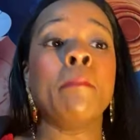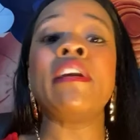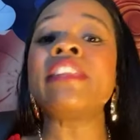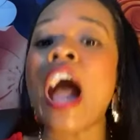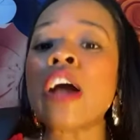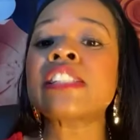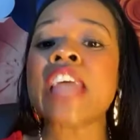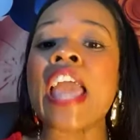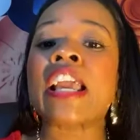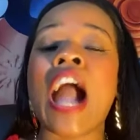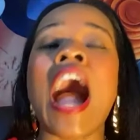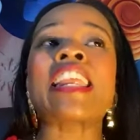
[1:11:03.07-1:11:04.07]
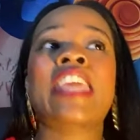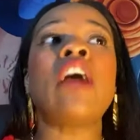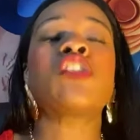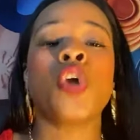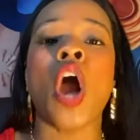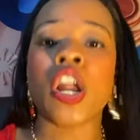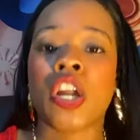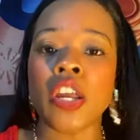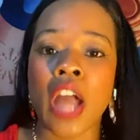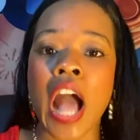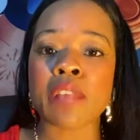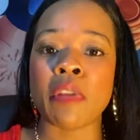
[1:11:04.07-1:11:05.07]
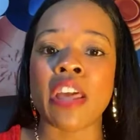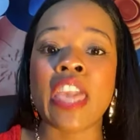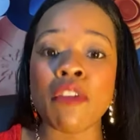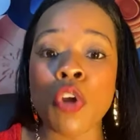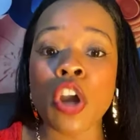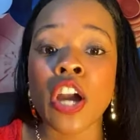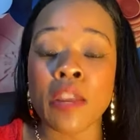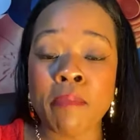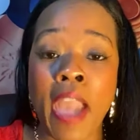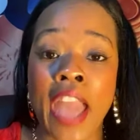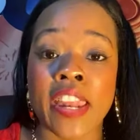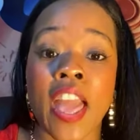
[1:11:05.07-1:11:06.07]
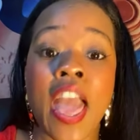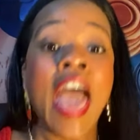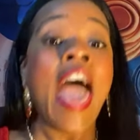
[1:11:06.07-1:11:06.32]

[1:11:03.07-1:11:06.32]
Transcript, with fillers: But now say God gives you a good husband, I give you a good man.